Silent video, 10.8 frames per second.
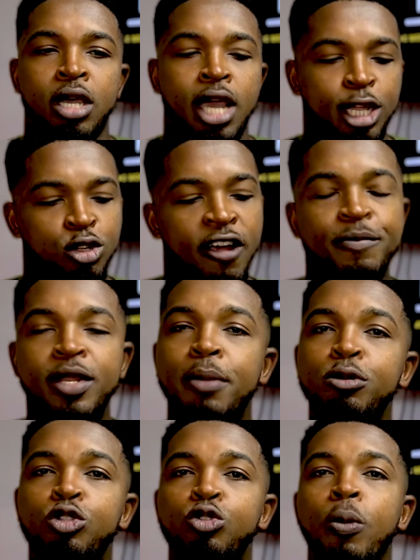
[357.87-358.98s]
I should have been able
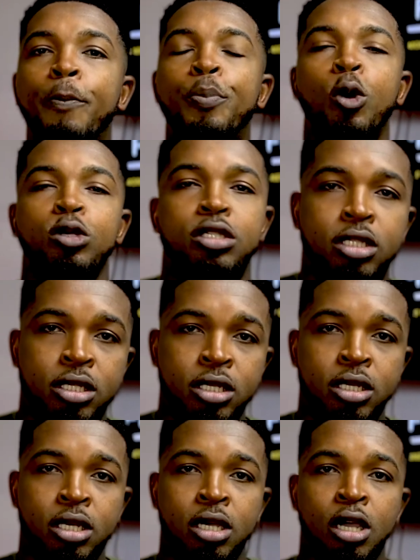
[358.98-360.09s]
to post
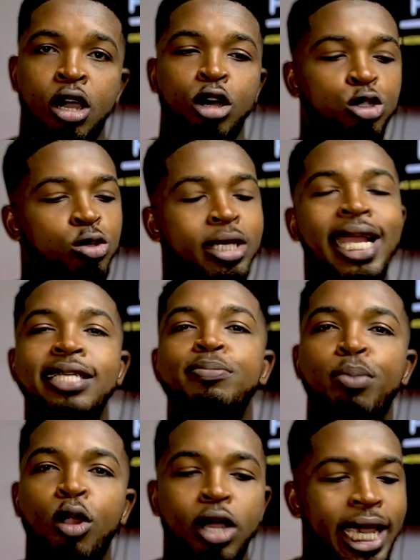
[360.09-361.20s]
or to guest
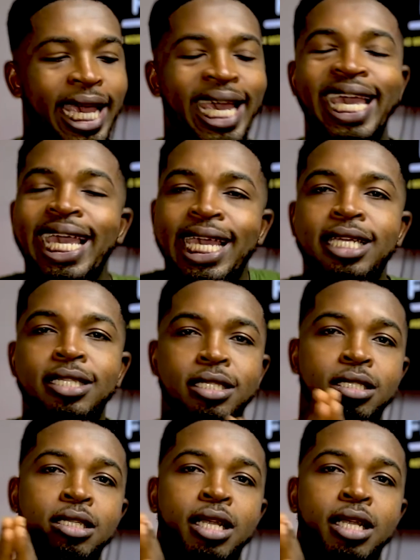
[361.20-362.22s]
blog in